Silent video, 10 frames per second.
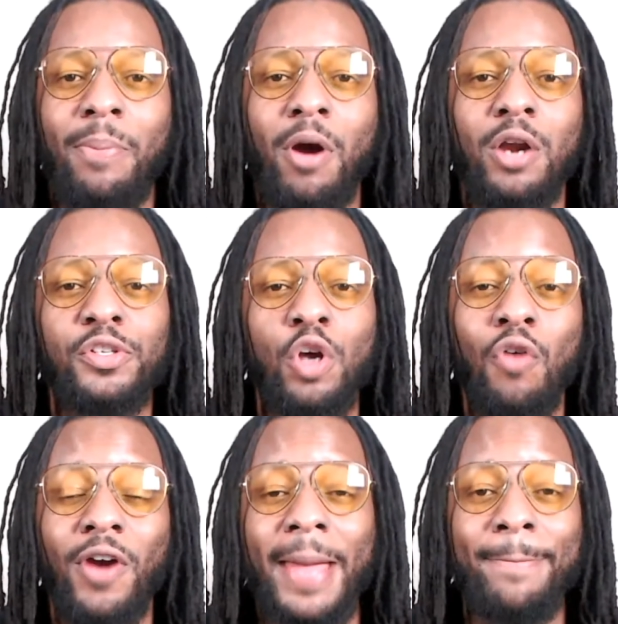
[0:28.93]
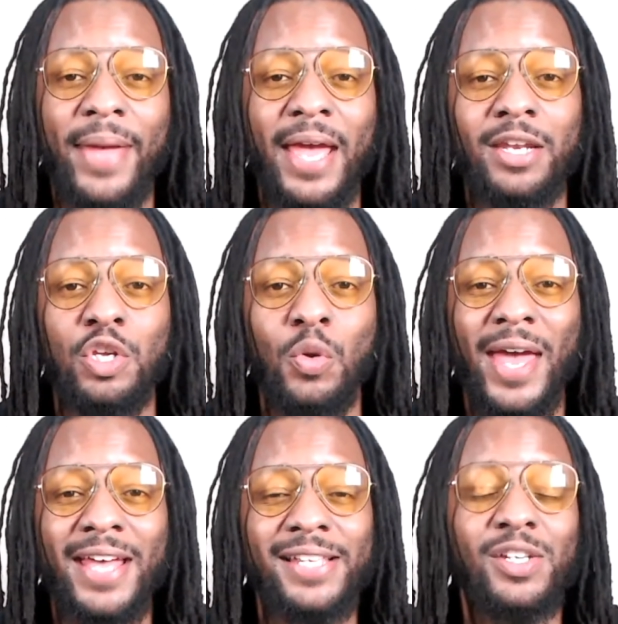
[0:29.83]
partners over at
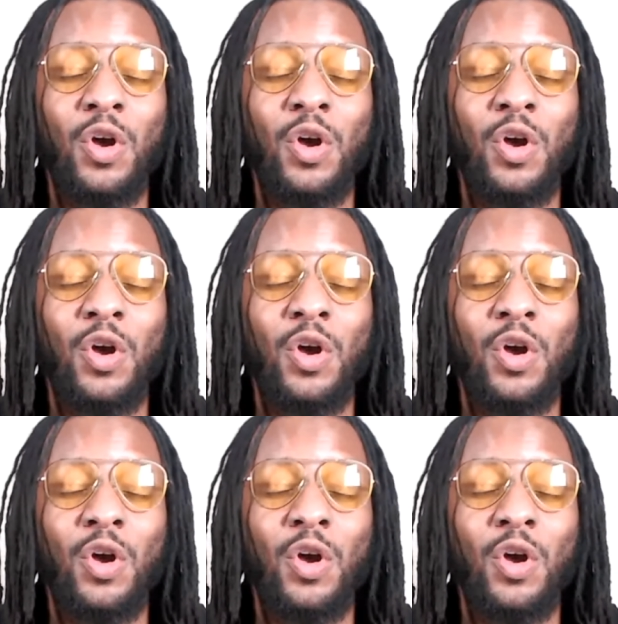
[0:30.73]
BetUS.